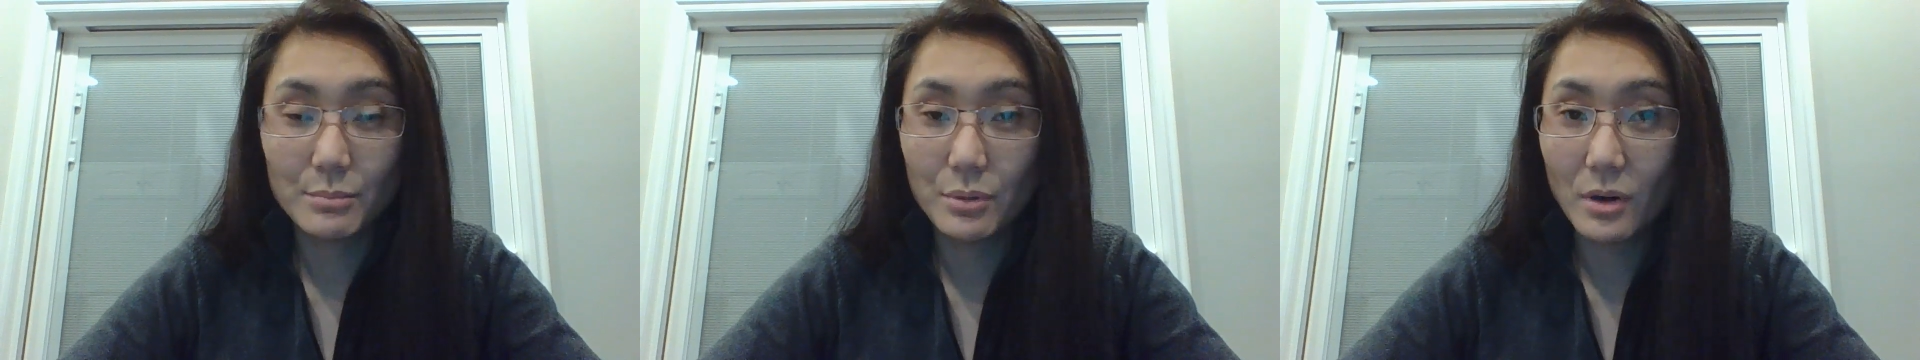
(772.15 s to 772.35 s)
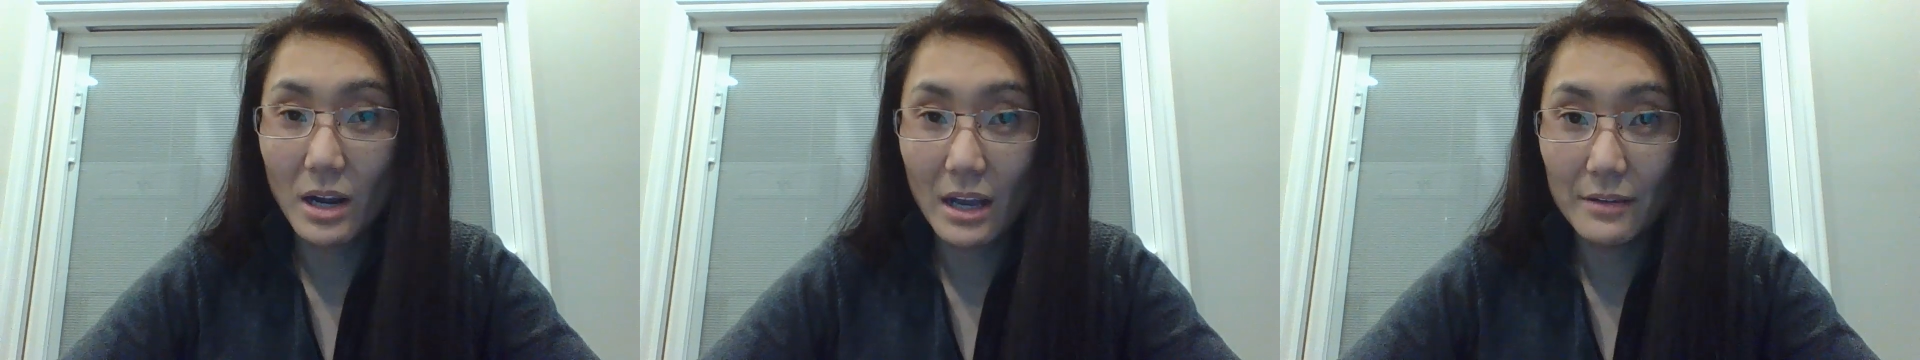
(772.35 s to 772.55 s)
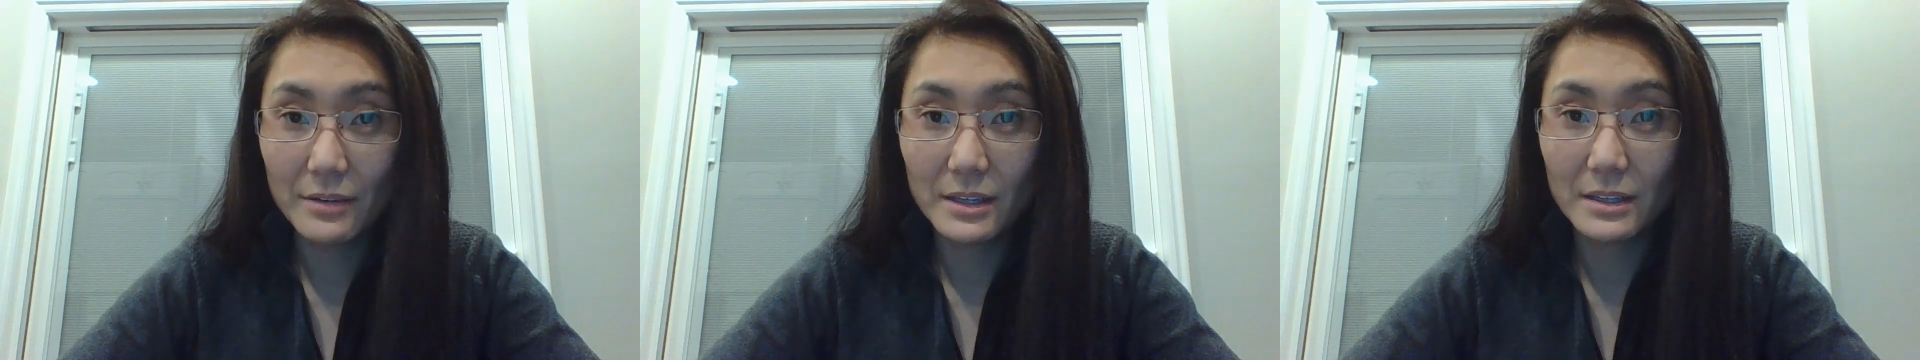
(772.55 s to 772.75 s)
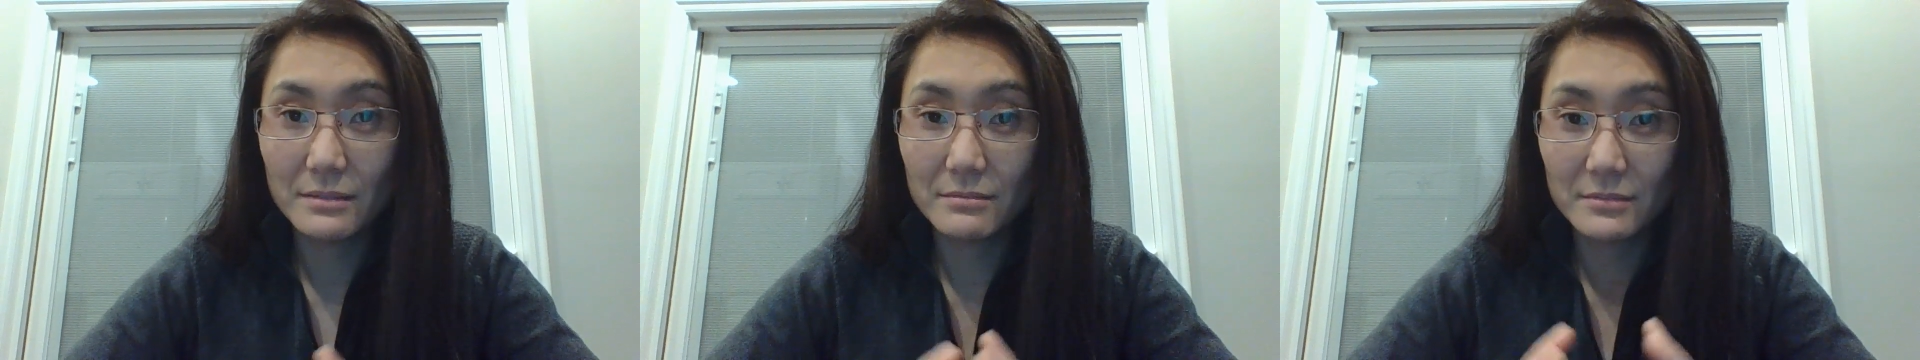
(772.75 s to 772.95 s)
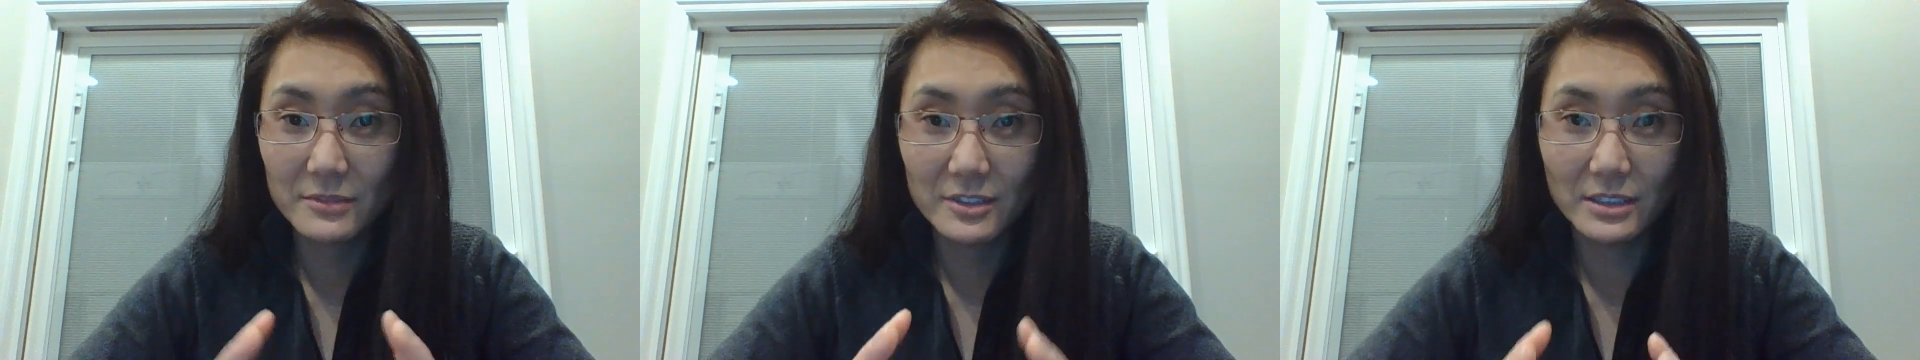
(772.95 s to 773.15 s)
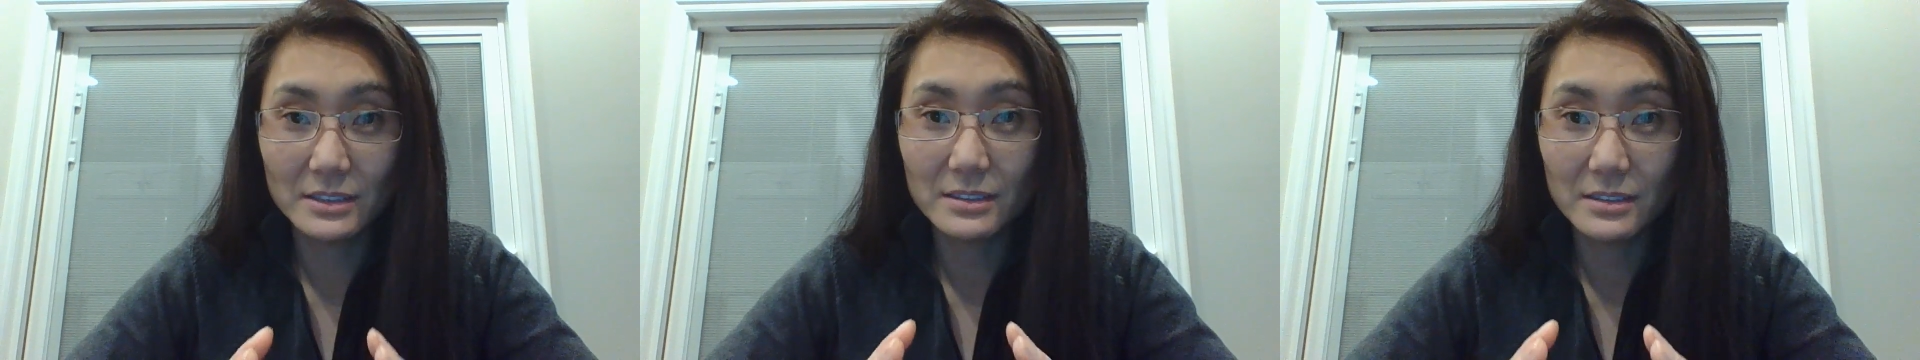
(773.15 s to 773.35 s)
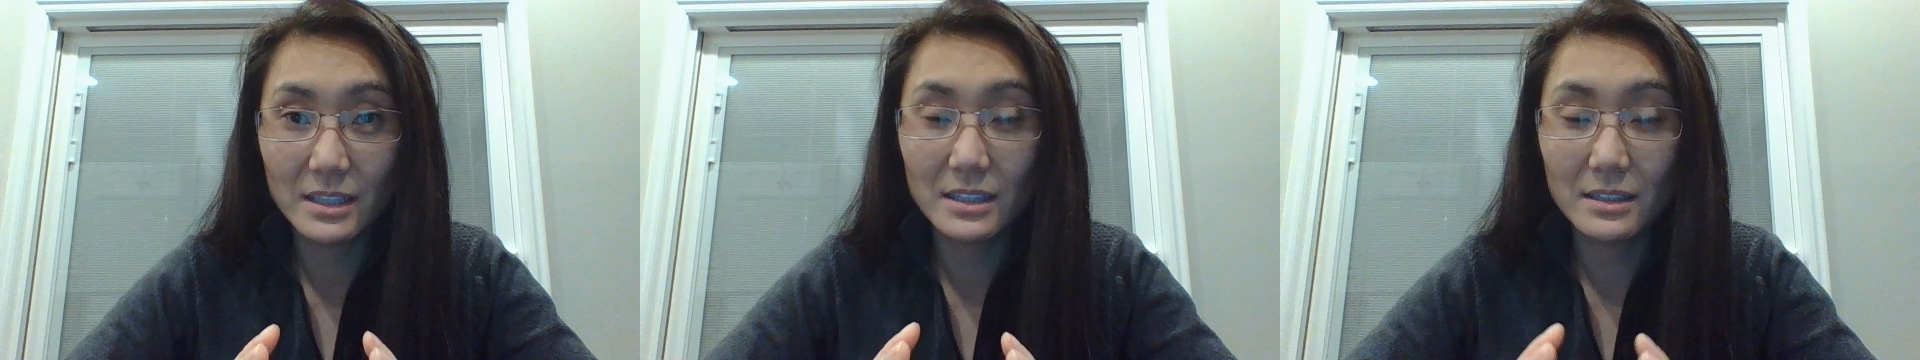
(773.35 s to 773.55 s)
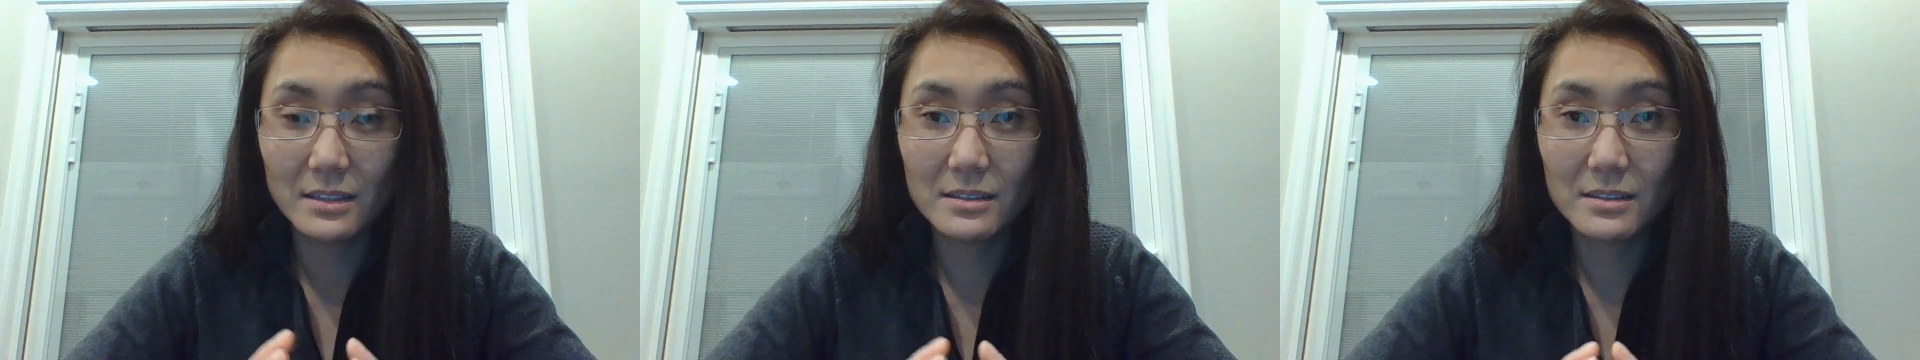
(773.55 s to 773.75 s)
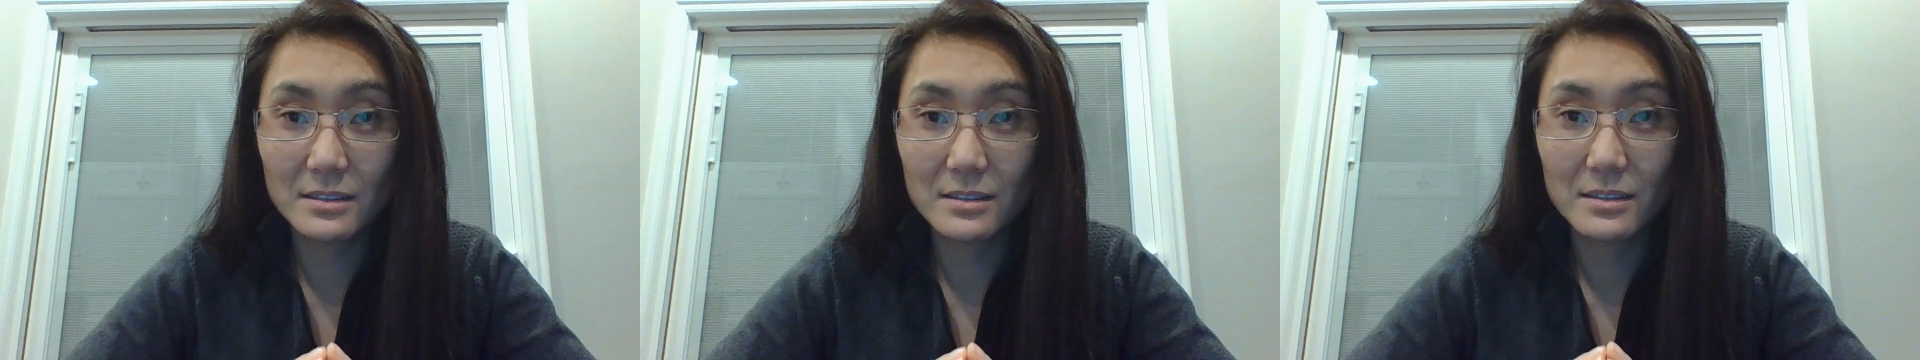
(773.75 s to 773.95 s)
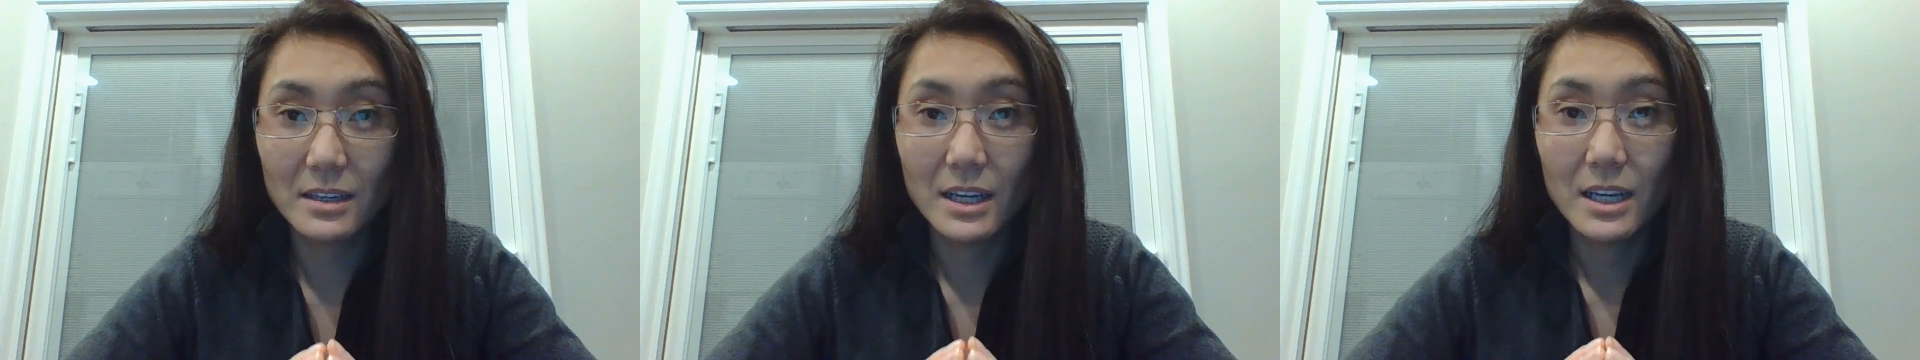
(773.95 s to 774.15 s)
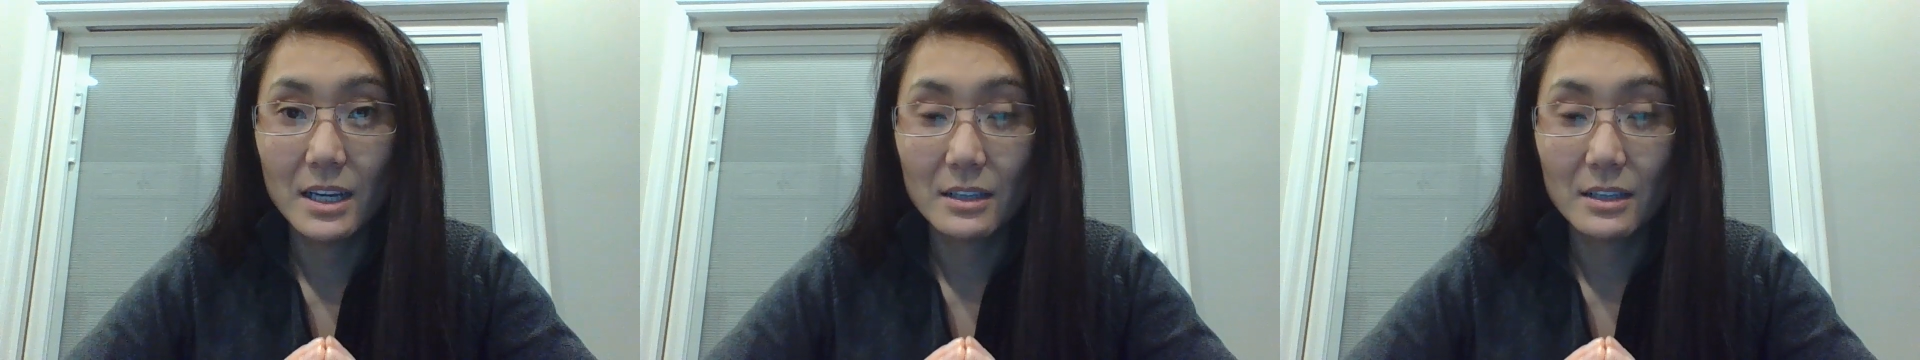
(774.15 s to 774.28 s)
private real estate, this is